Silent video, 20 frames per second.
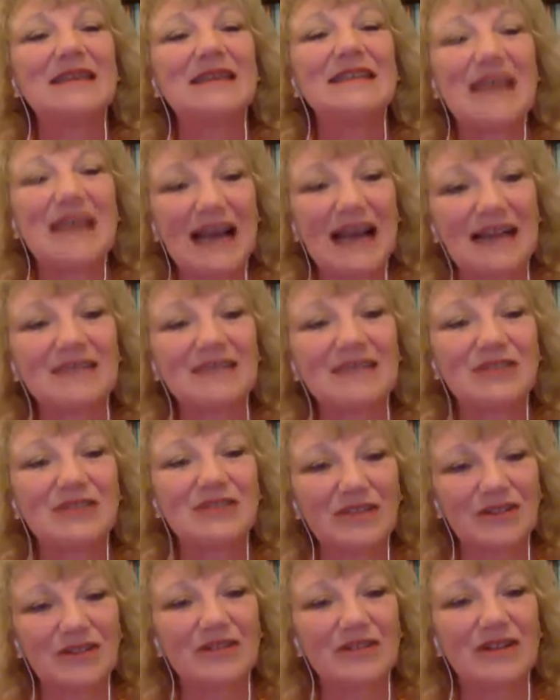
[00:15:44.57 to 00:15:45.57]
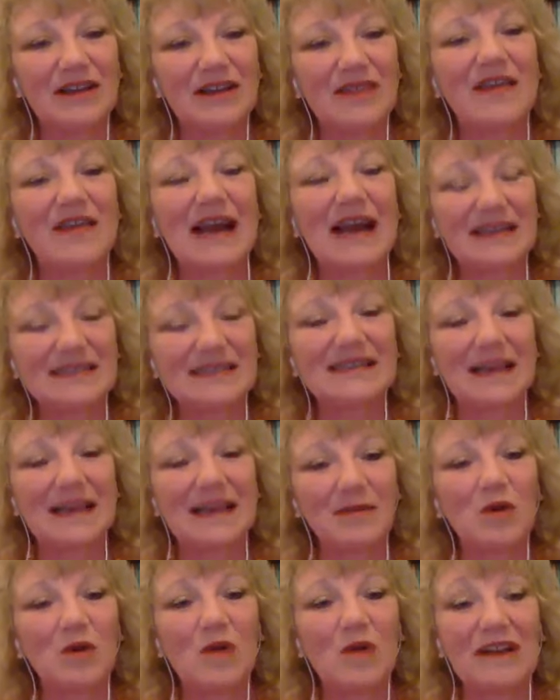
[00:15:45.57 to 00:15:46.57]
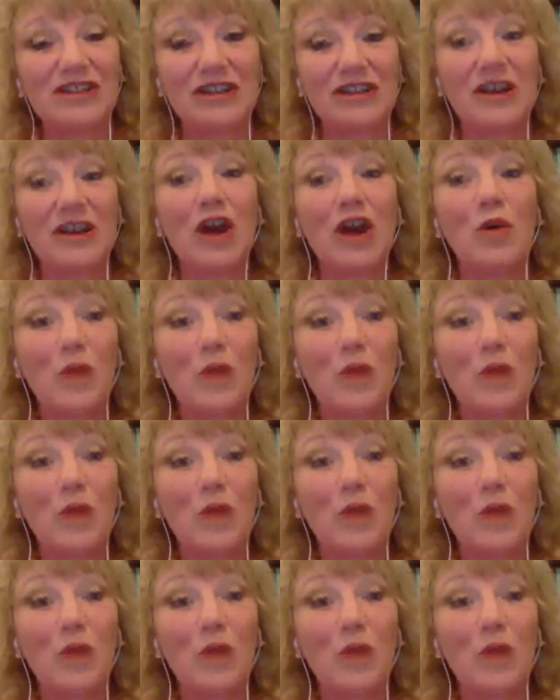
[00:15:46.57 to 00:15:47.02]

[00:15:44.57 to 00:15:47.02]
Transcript: to answer that same question.